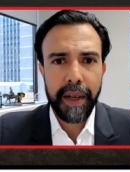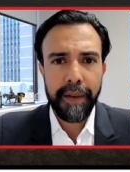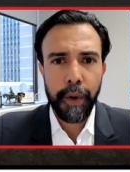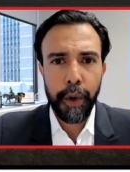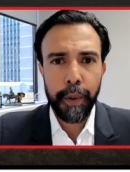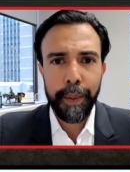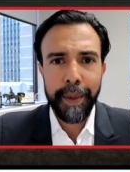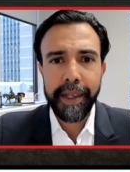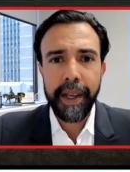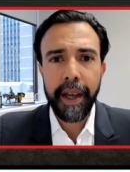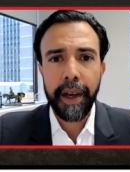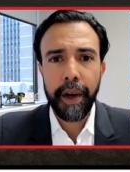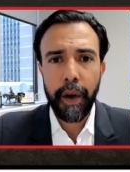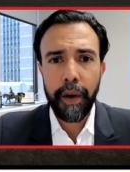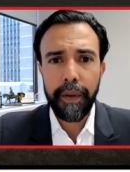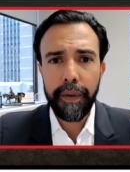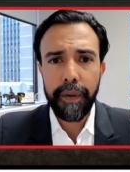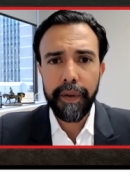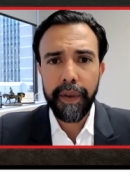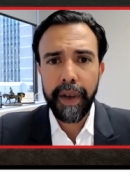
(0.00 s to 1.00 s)
ohm as
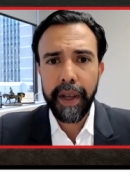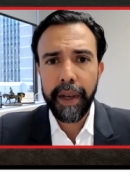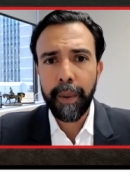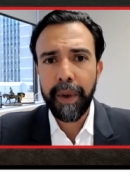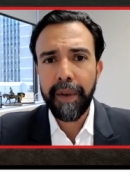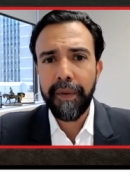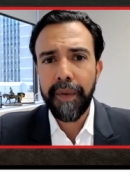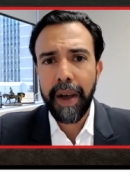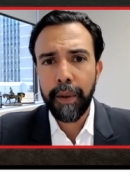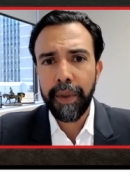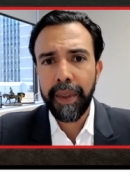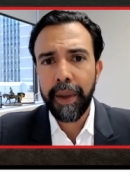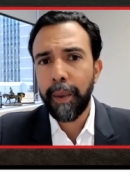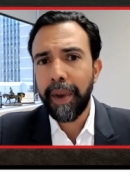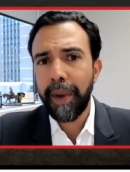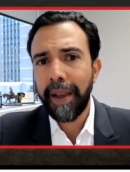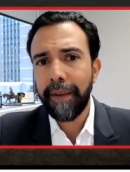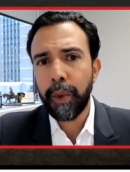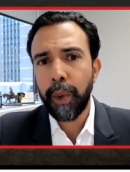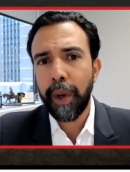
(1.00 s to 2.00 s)
cutoff, and we found that
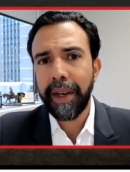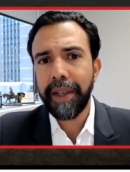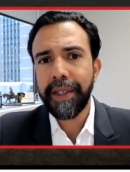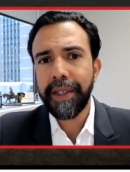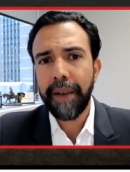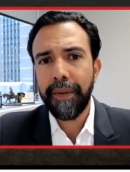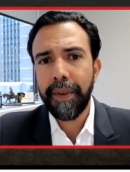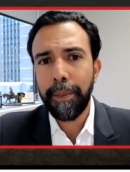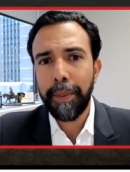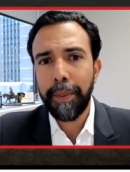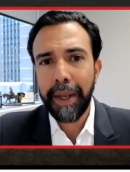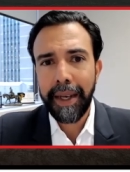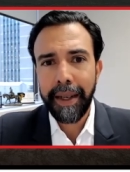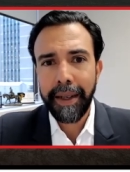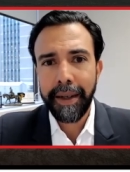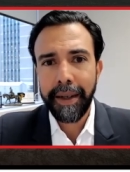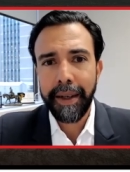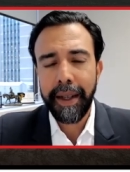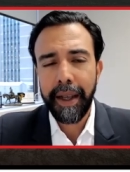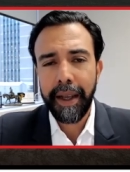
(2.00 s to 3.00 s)
we have 27
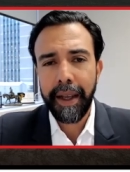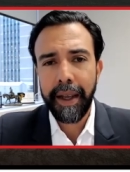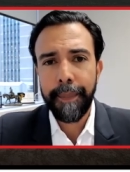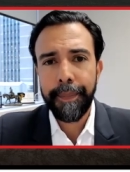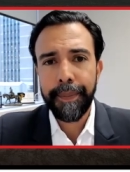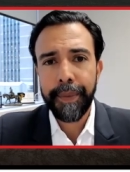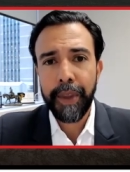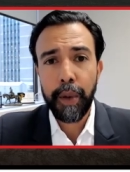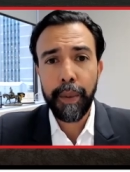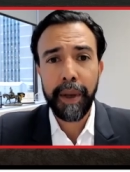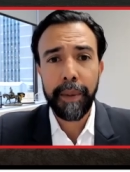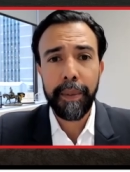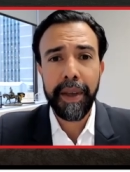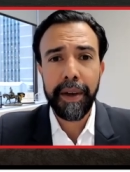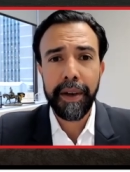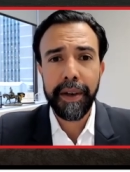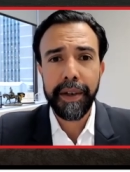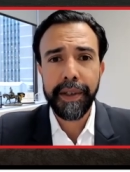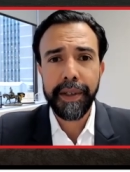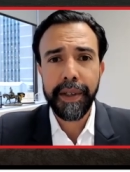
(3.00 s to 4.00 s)
billion uh, cubic
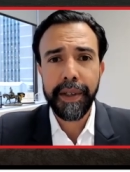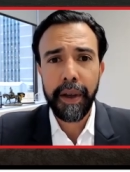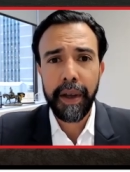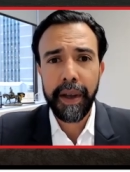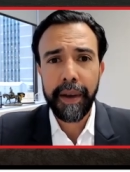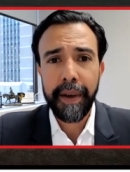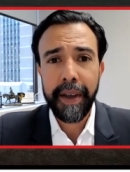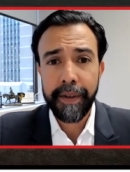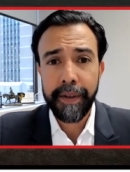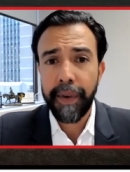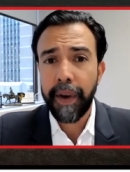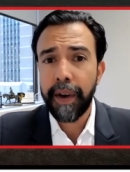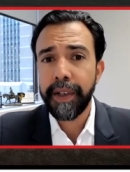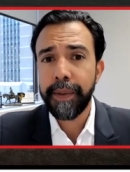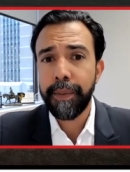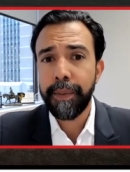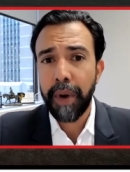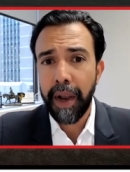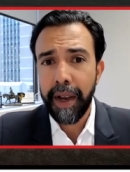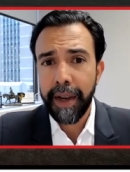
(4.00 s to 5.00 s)
meters uh, as far as
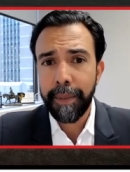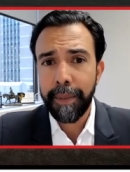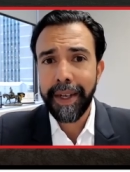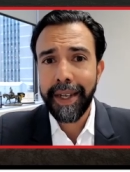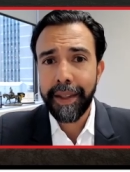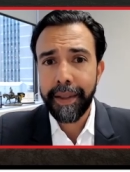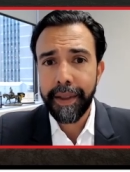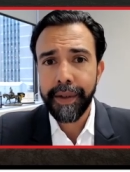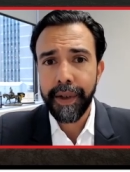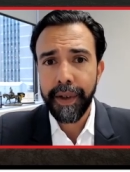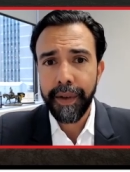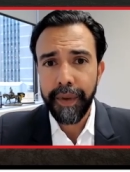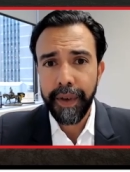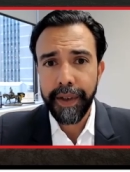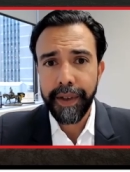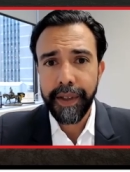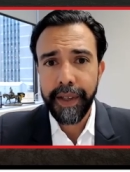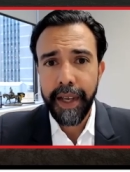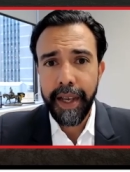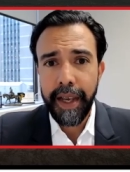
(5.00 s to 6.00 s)
brine beneath the
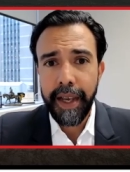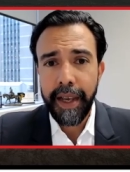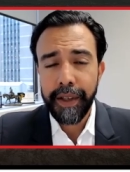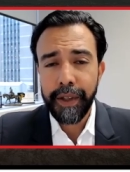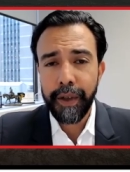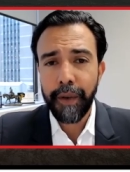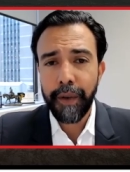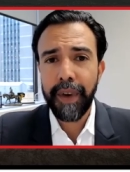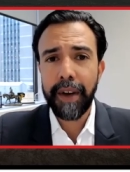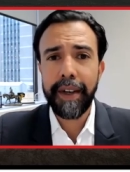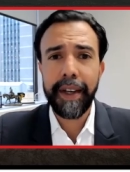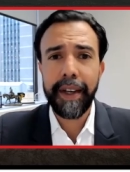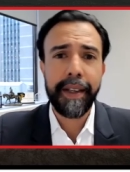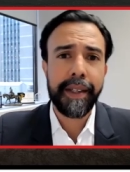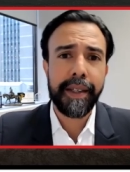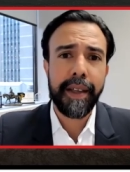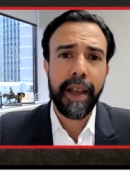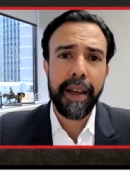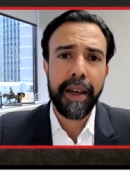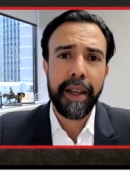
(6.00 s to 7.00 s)
surface. So very
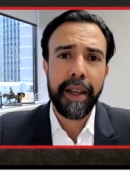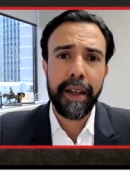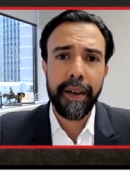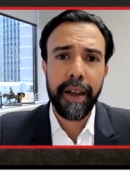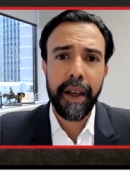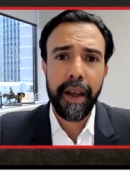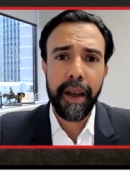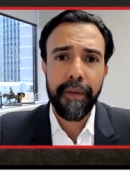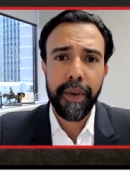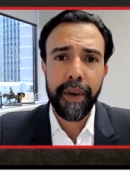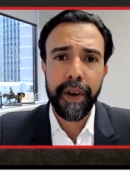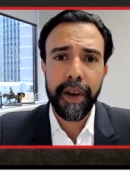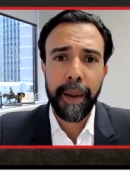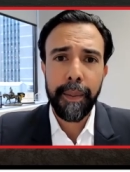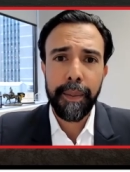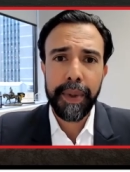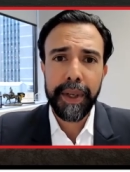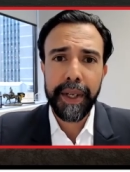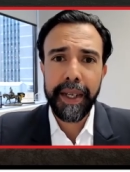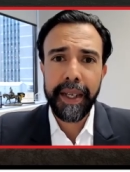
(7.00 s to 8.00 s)
exciting uh, for a
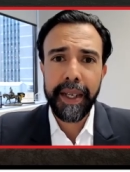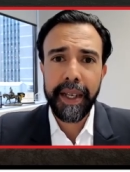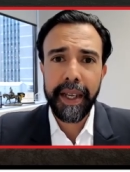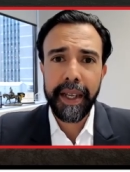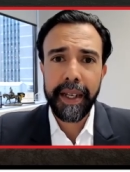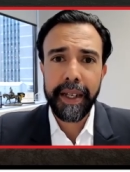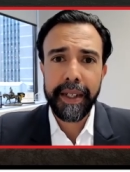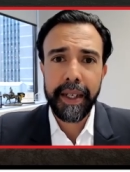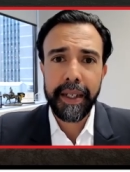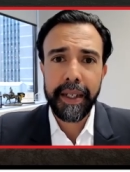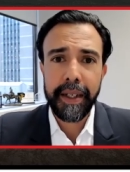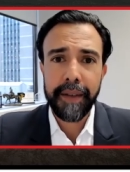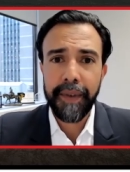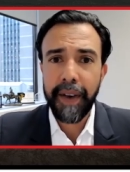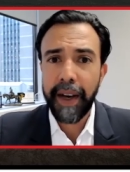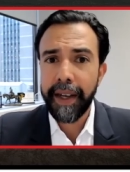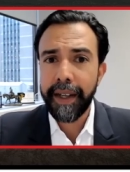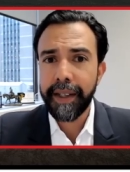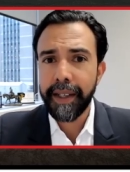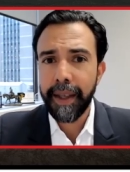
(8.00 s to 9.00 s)
company uh, to, to
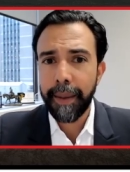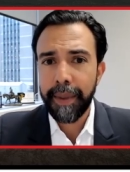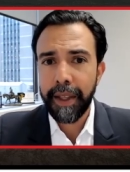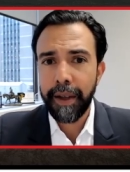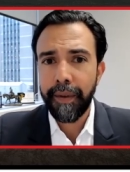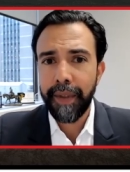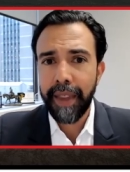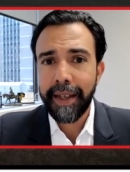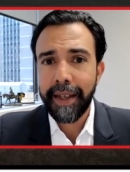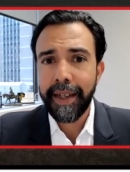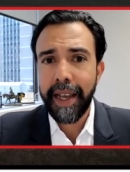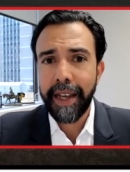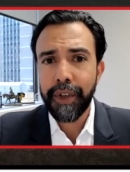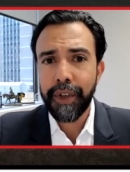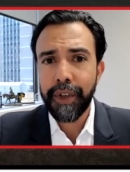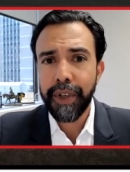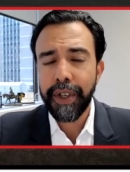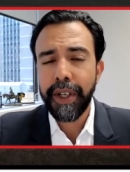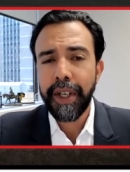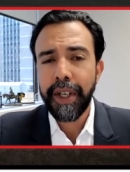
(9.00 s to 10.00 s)
find something of that nature.